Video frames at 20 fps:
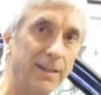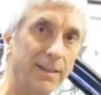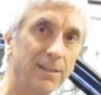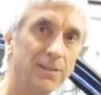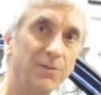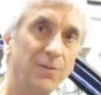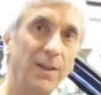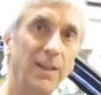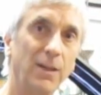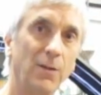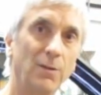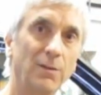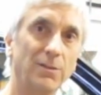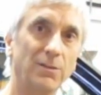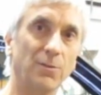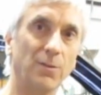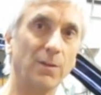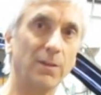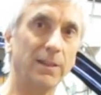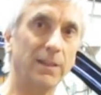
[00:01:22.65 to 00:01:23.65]
And this video
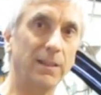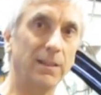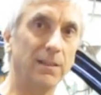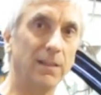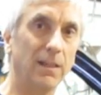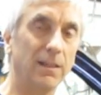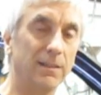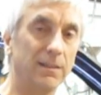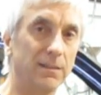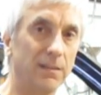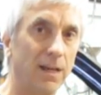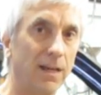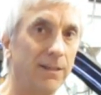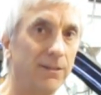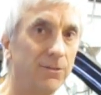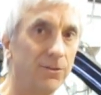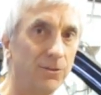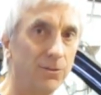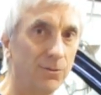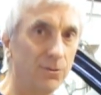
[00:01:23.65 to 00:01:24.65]
isn't really
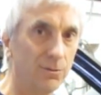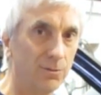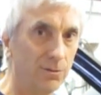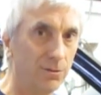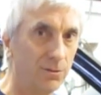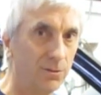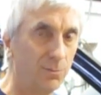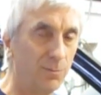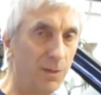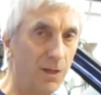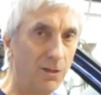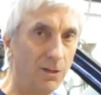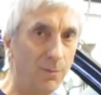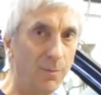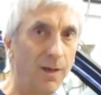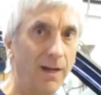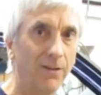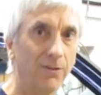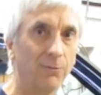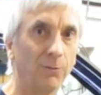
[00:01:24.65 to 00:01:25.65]
designed to be all
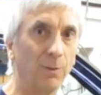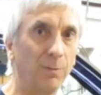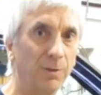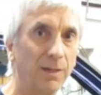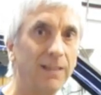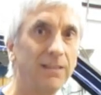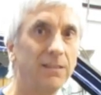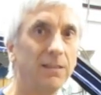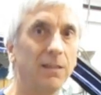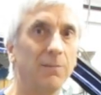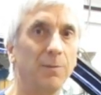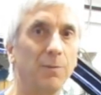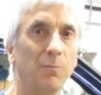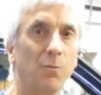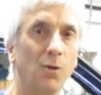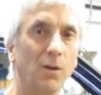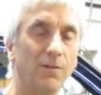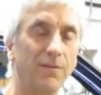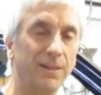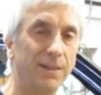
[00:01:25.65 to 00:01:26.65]
about replacing it, but
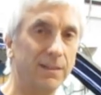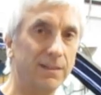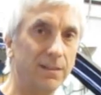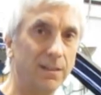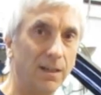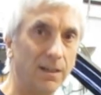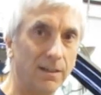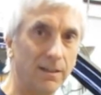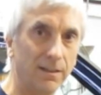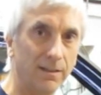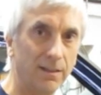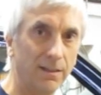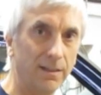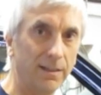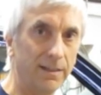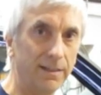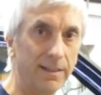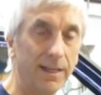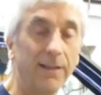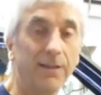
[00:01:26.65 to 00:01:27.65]
more of
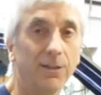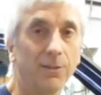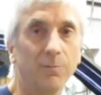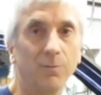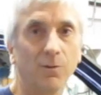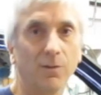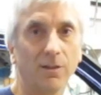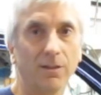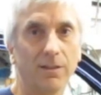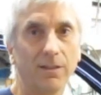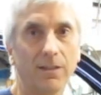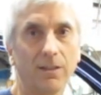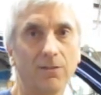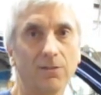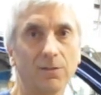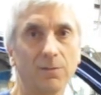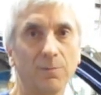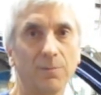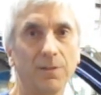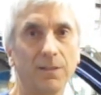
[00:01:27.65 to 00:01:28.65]
an addendum or
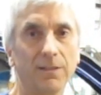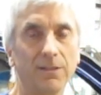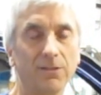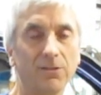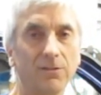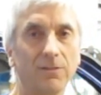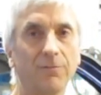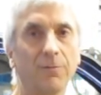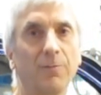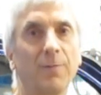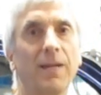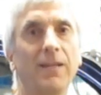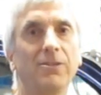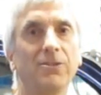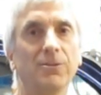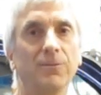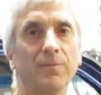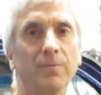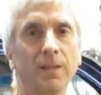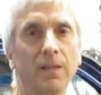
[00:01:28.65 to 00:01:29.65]
some additional
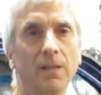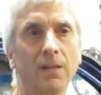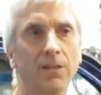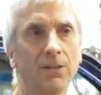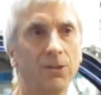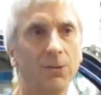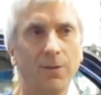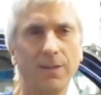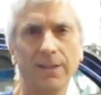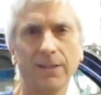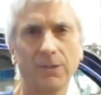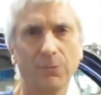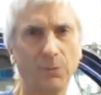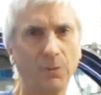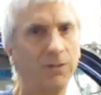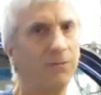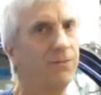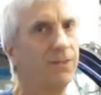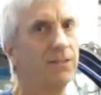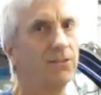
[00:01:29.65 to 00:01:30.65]
information to, I think it's
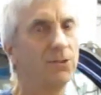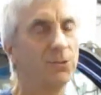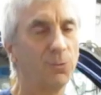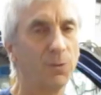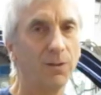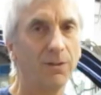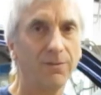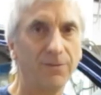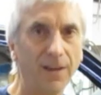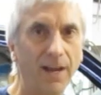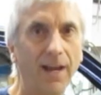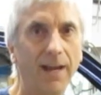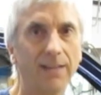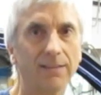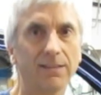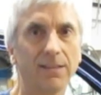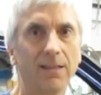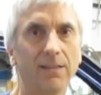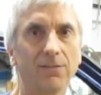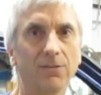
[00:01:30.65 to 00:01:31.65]

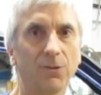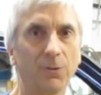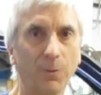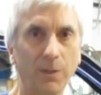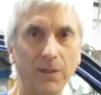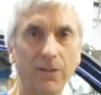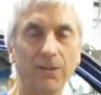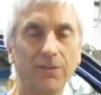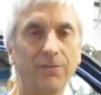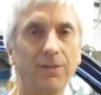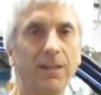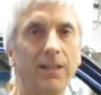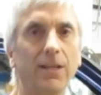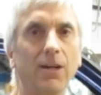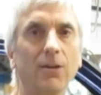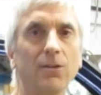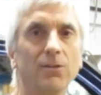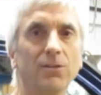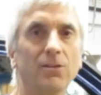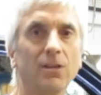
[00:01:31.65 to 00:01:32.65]
RealFixesRealFast has 3 good
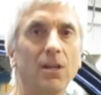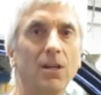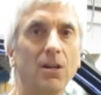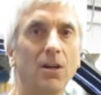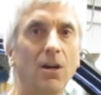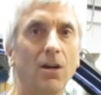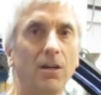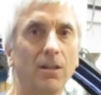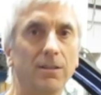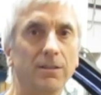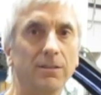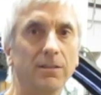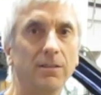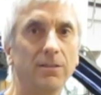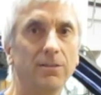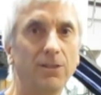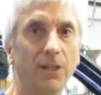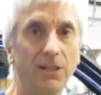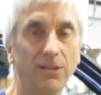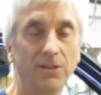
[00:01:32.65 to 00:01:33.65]
videos on
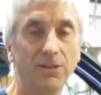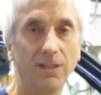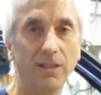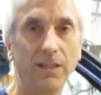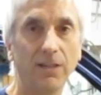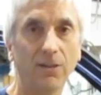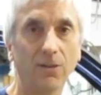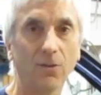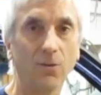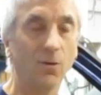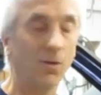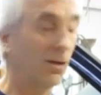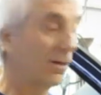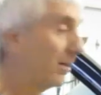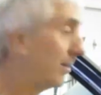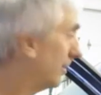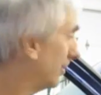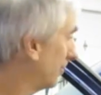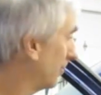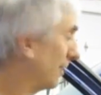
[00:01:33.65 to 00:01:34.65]
changing the heater core
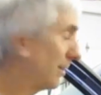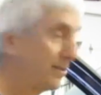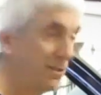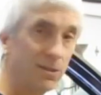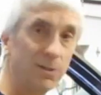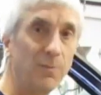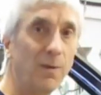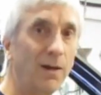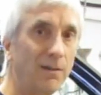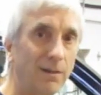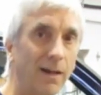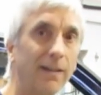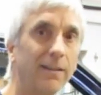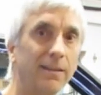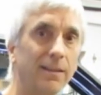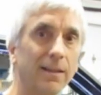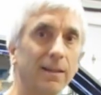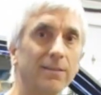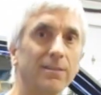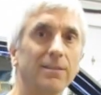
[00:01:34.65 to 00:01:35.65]
on a truck just about
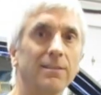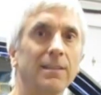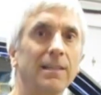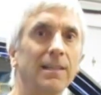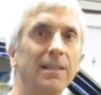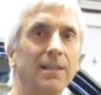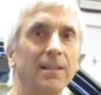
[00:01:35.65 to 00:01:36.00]
like this.